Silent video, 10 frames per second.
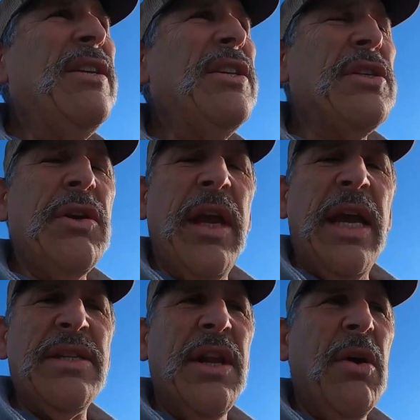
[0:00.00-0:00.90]
just so you
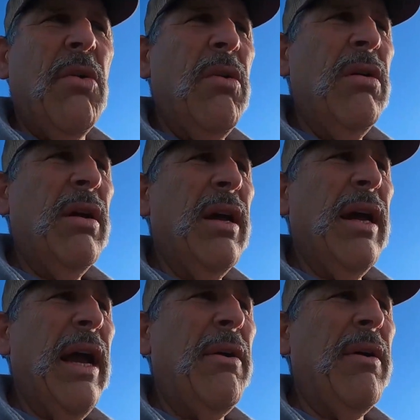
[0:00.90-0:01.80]
guys know
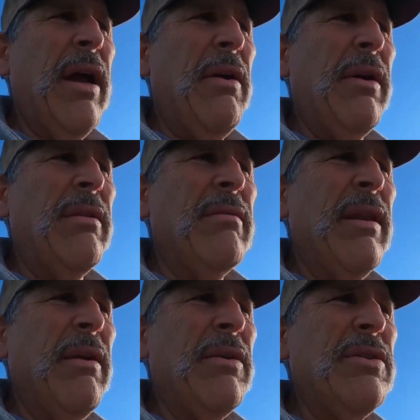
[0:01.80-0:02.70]
how
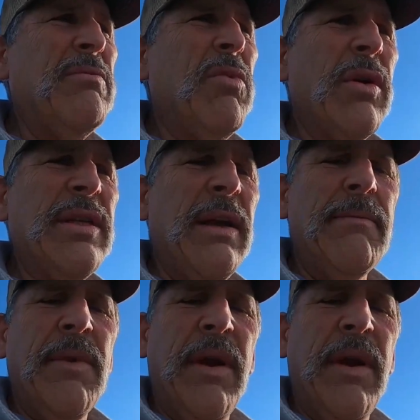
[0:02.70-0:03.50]
it works out.